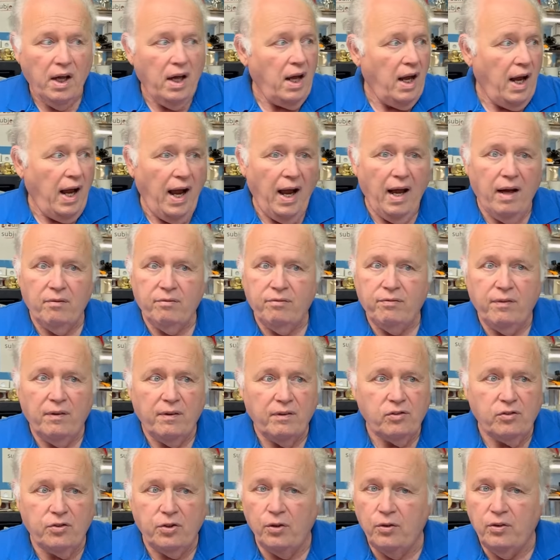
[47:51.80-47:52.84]
have
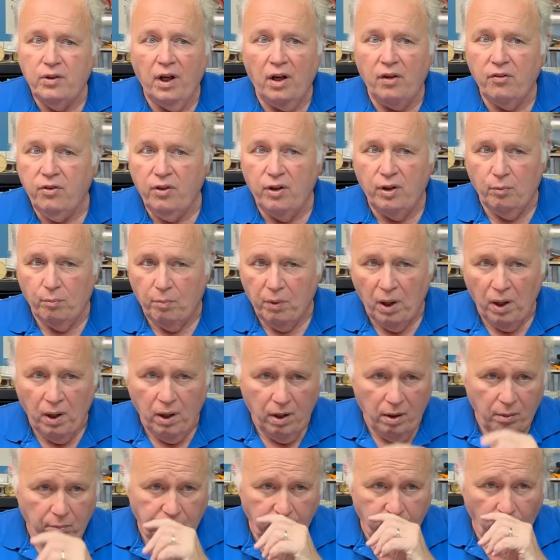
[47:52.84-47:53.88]
two dozen
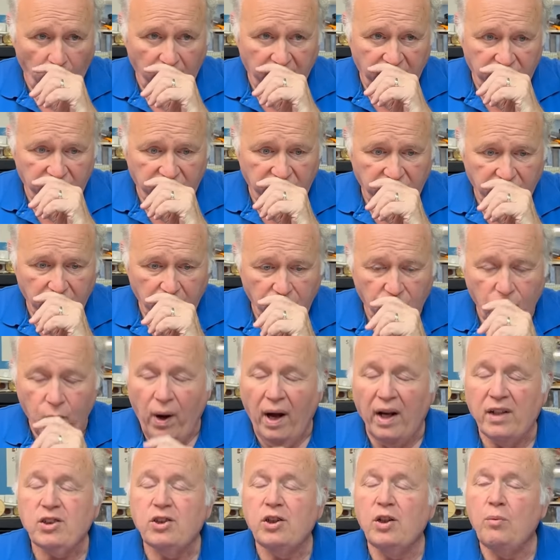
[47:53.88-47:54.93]
employees who
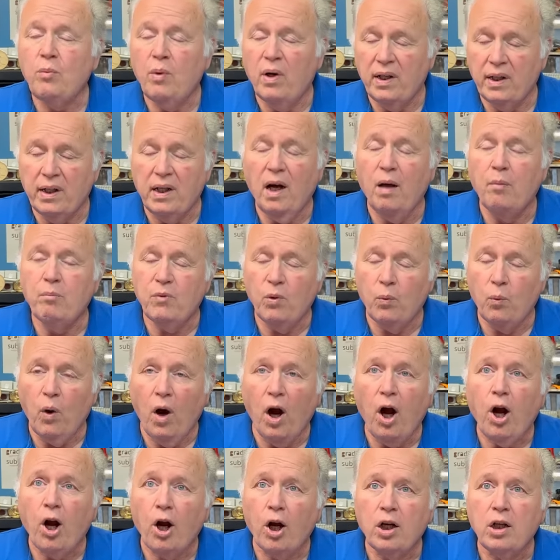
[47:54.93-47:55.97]
actually want to come to
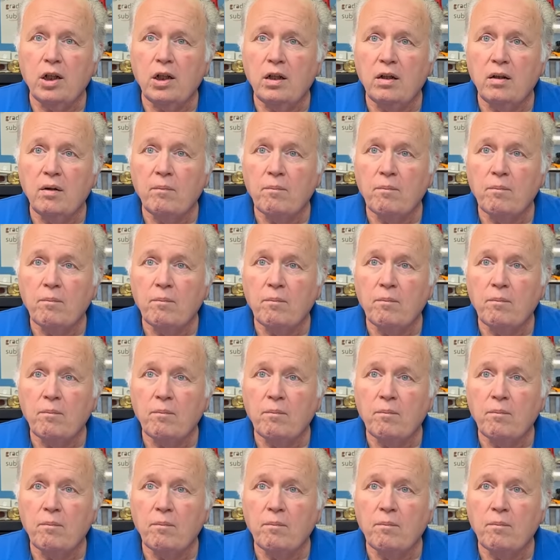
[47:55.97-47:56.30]
work,